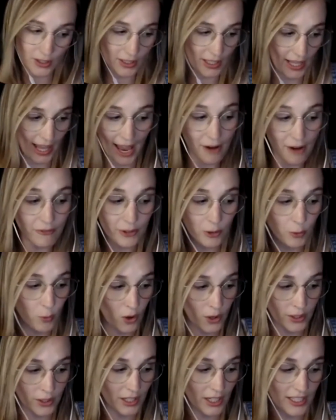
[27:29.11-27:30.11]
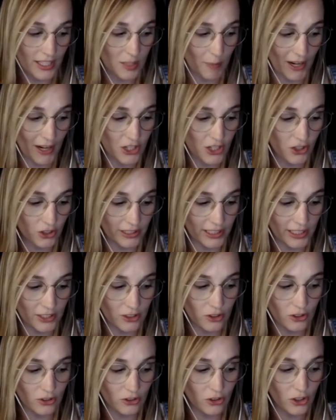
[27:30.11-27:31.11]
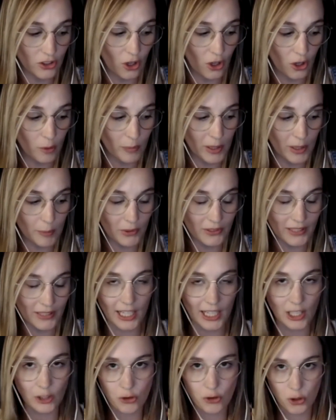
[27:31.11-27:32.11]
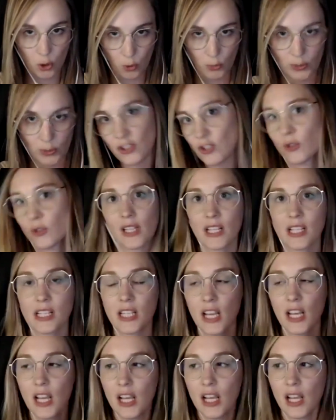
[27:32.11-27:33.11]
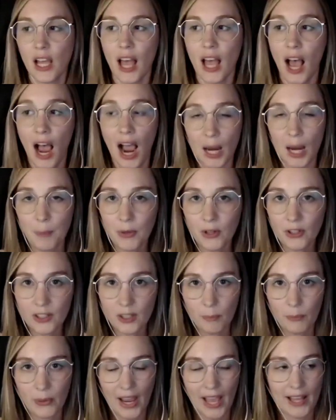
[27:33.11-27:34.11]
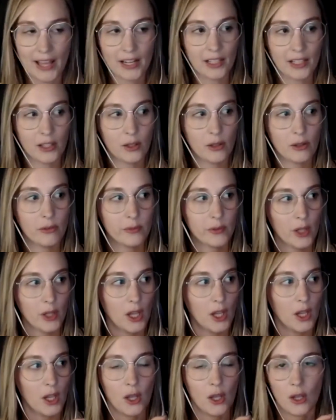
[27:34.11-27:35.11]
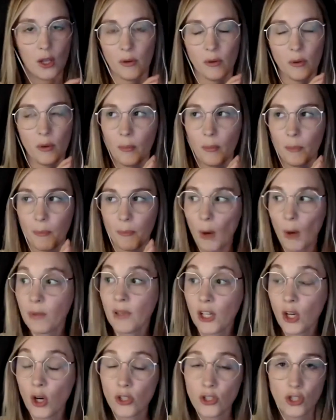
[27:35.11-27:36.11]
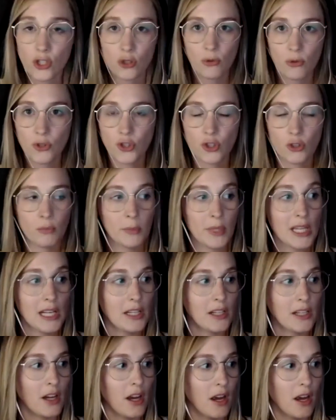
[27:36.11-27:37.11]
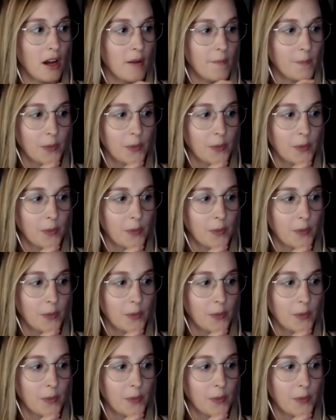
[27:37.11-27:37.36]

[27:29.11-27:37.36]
everyone, especially the young people that get thrown into this hyper competitive, public on social media,